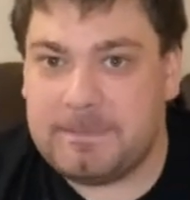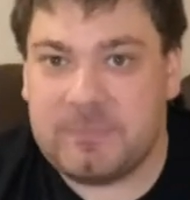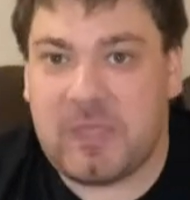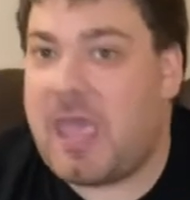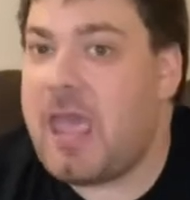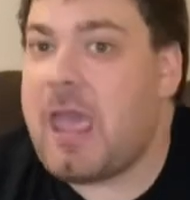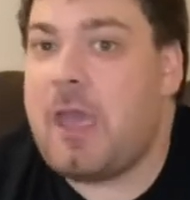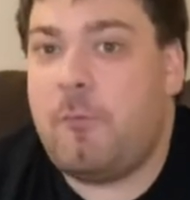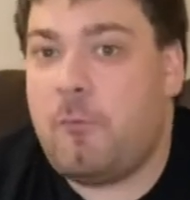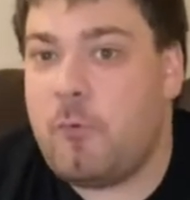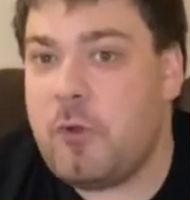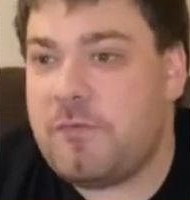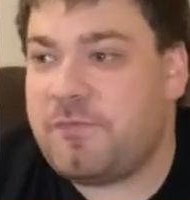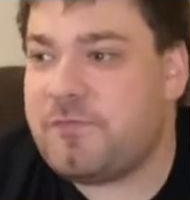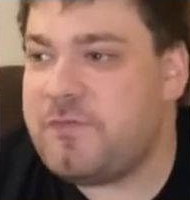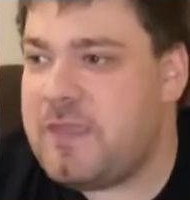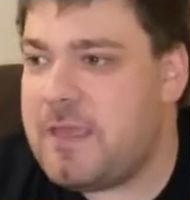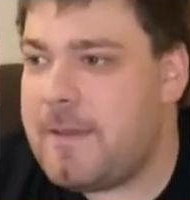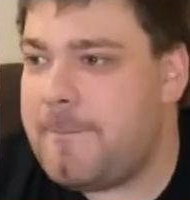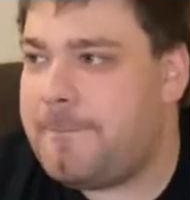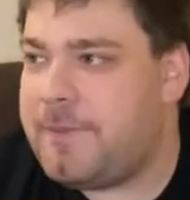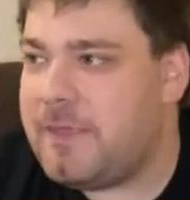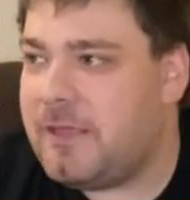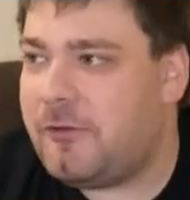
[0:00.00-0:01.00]
and with
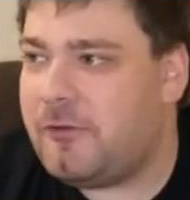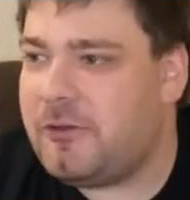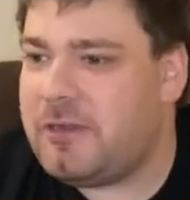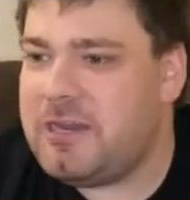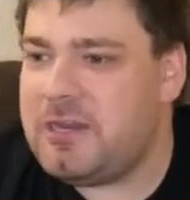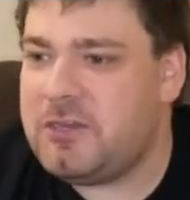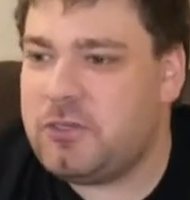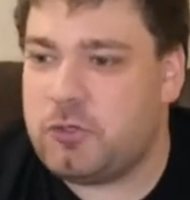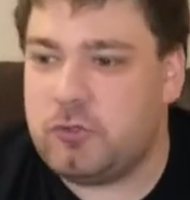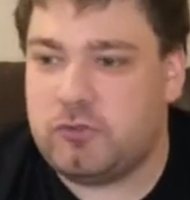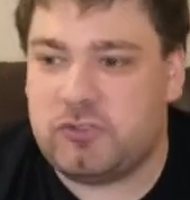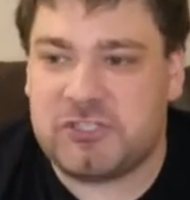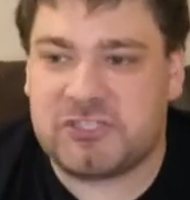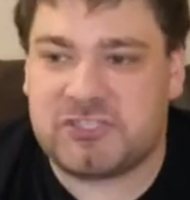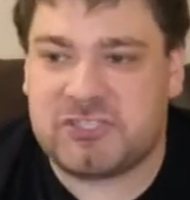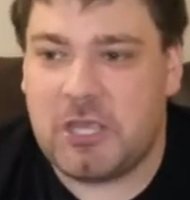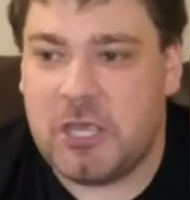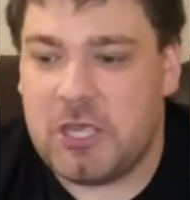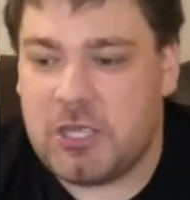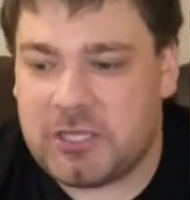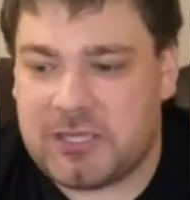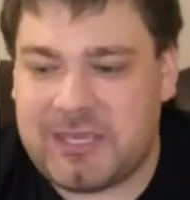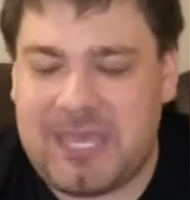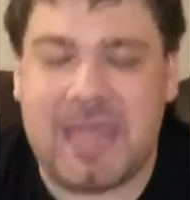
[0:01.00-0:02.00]
the ability to just
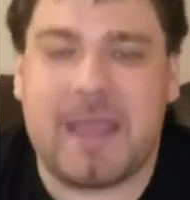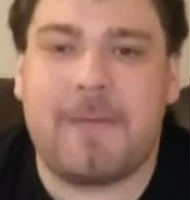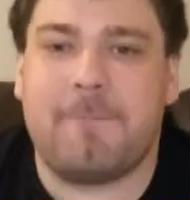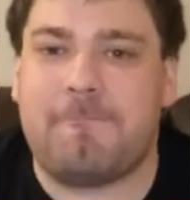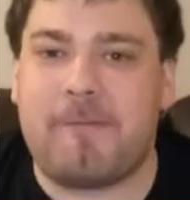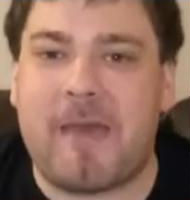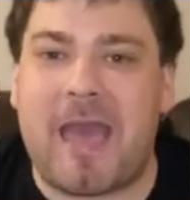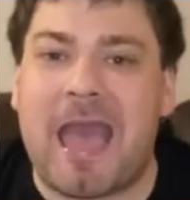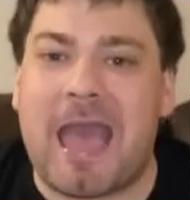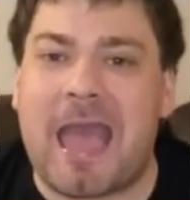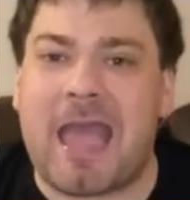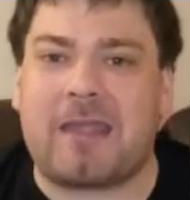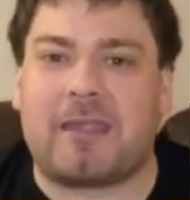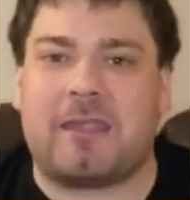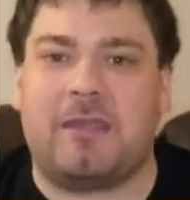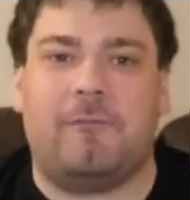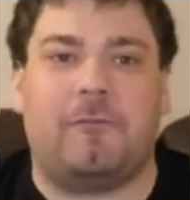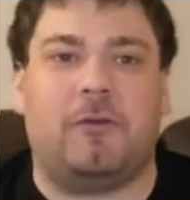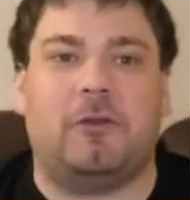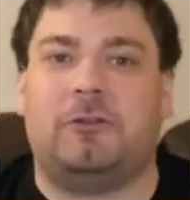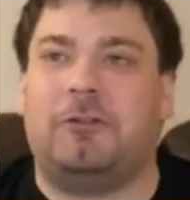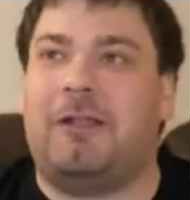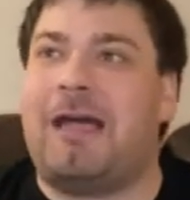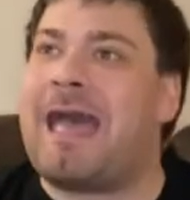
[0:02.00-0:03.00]
kick back
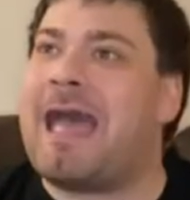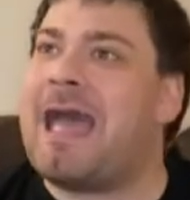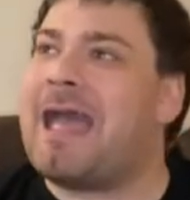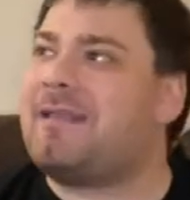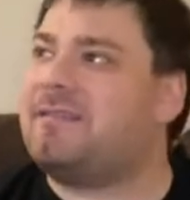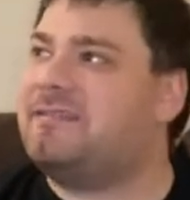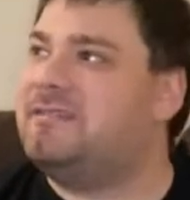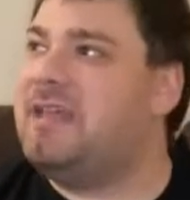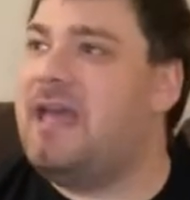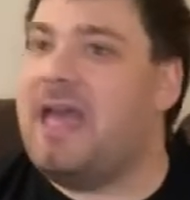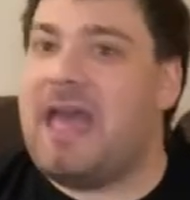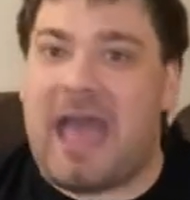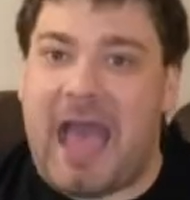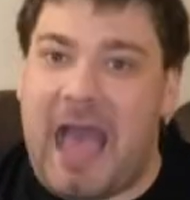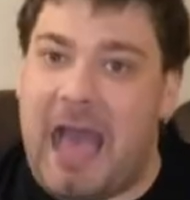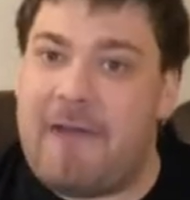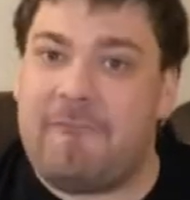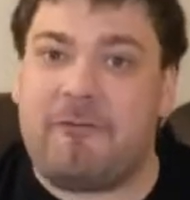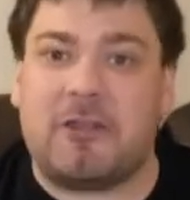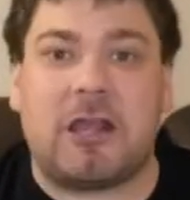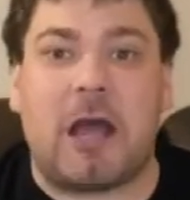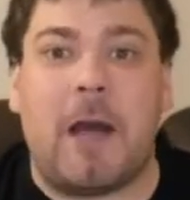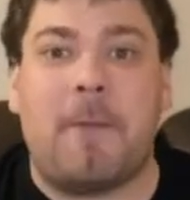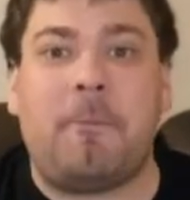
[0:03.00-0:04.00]
and relax,
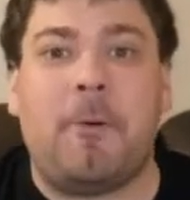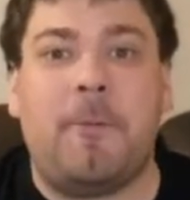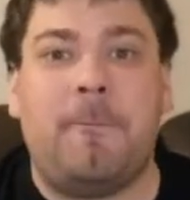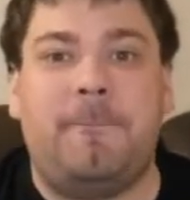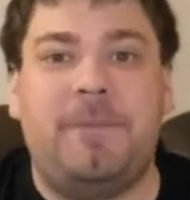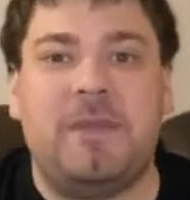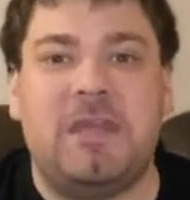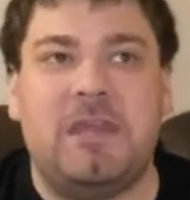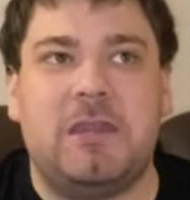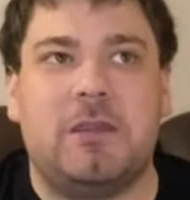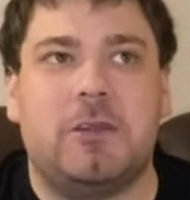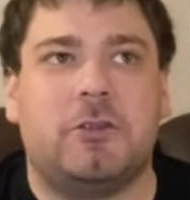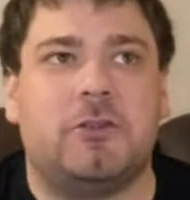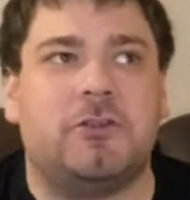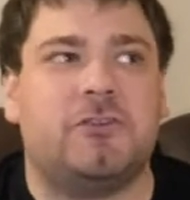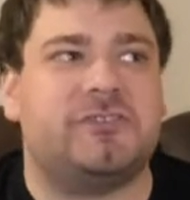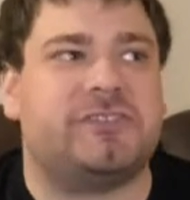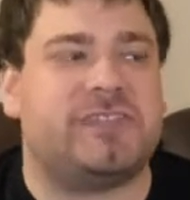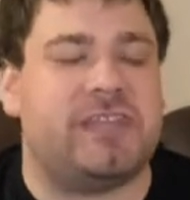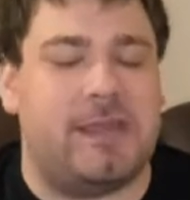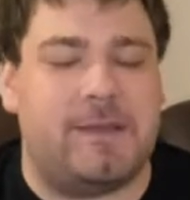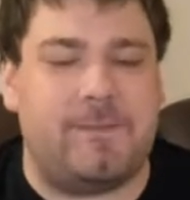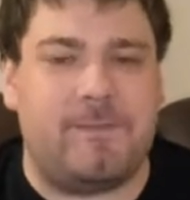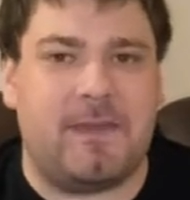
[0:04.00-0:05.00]
have a couple
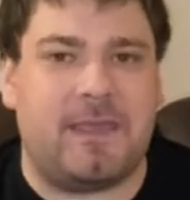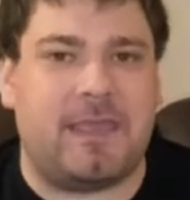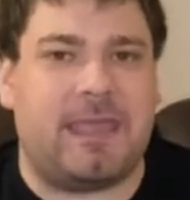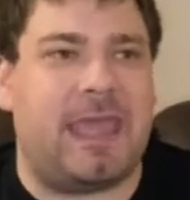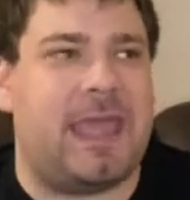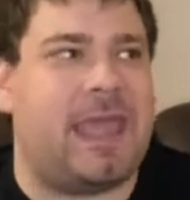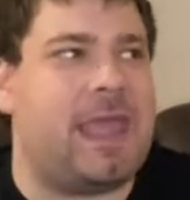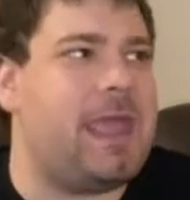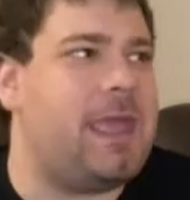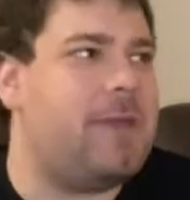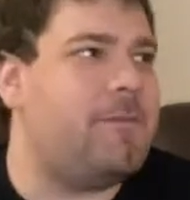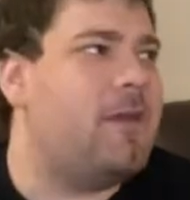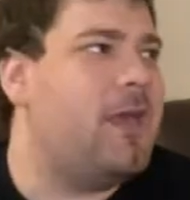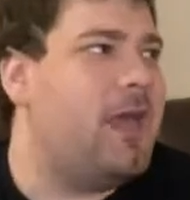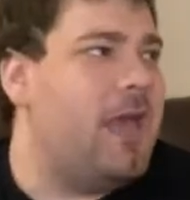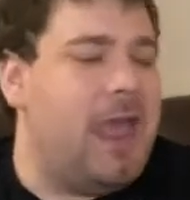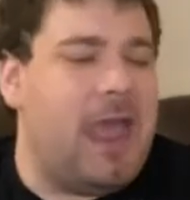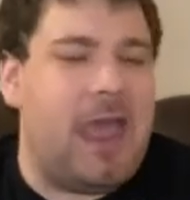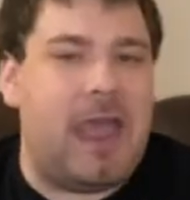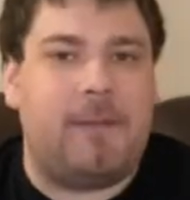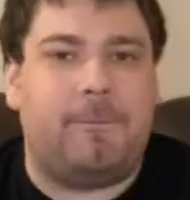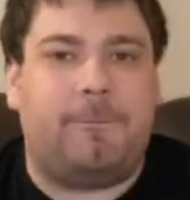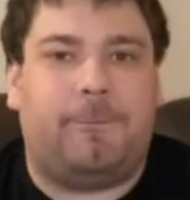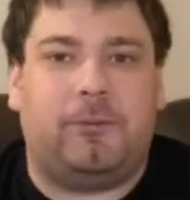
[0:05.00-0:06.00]
beers in the game,
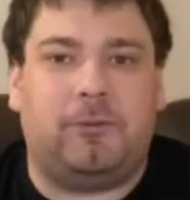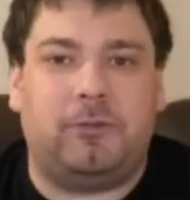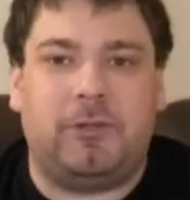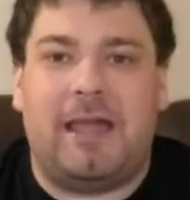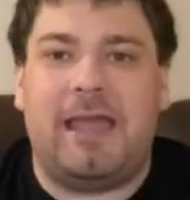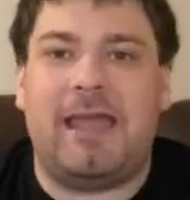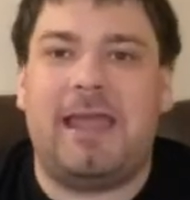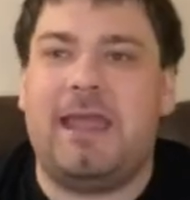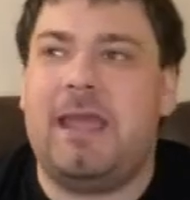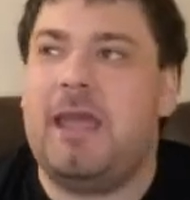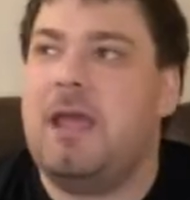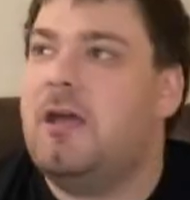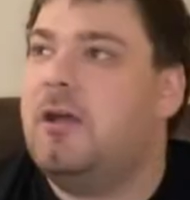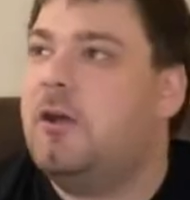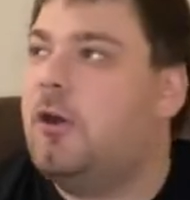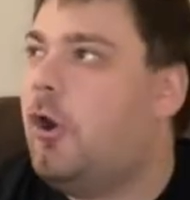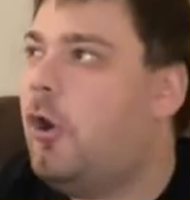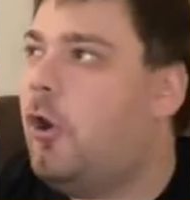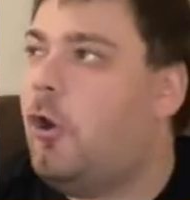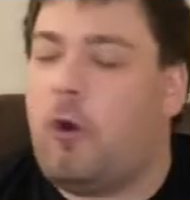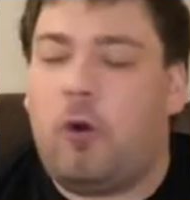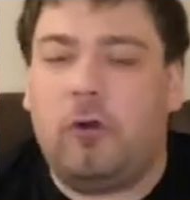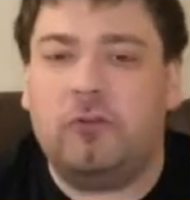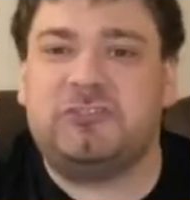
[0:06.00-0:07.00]
and play
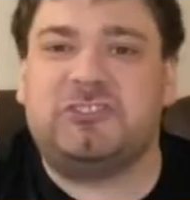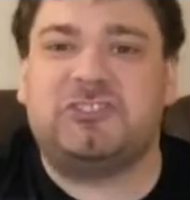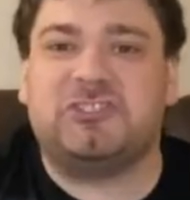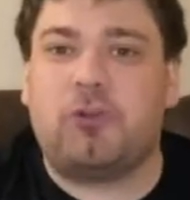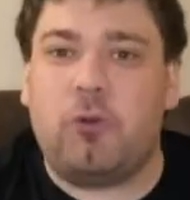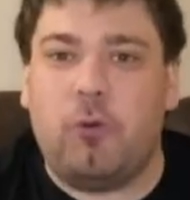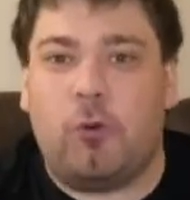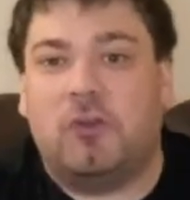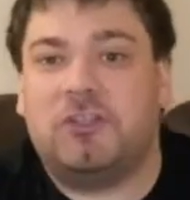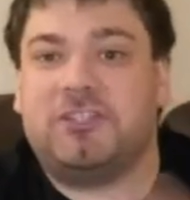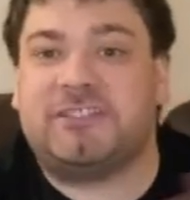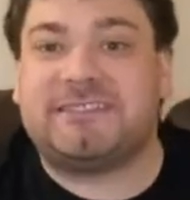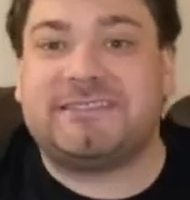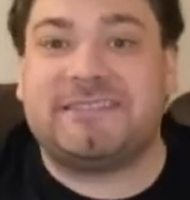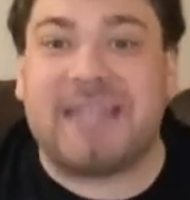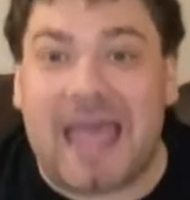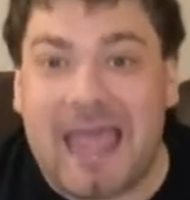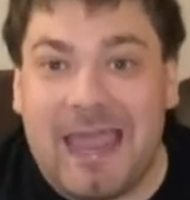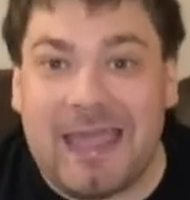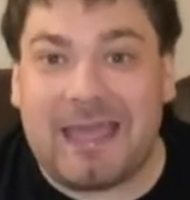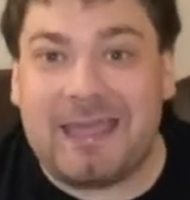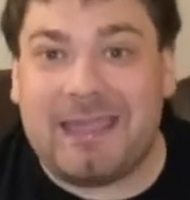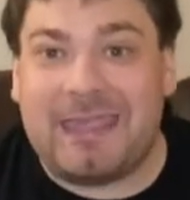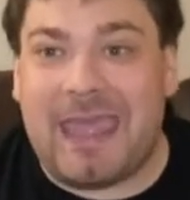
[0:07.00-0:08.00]
old school
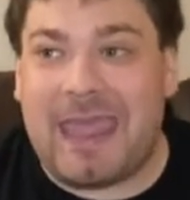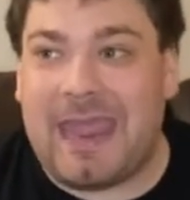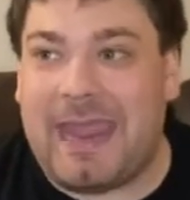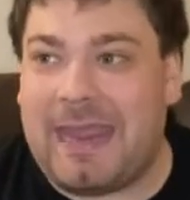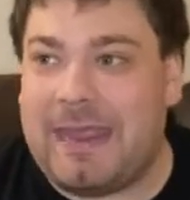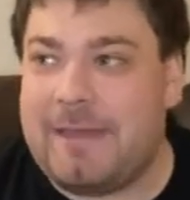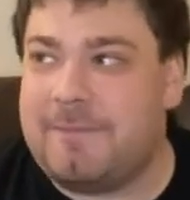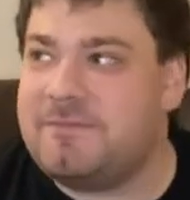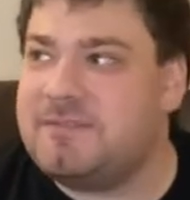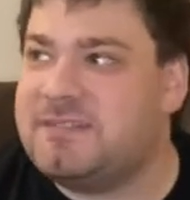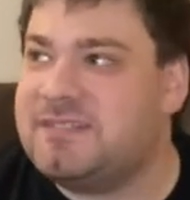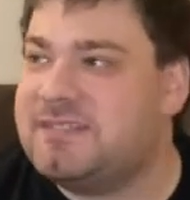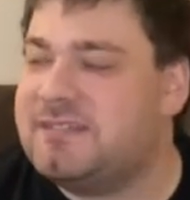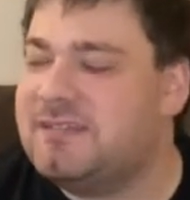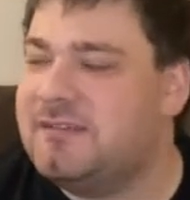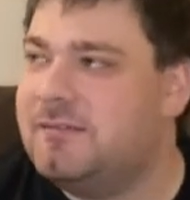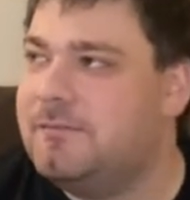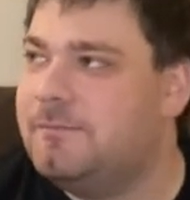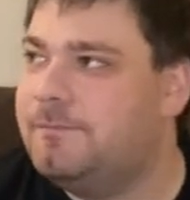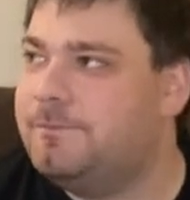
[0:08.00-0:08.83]
Sega games,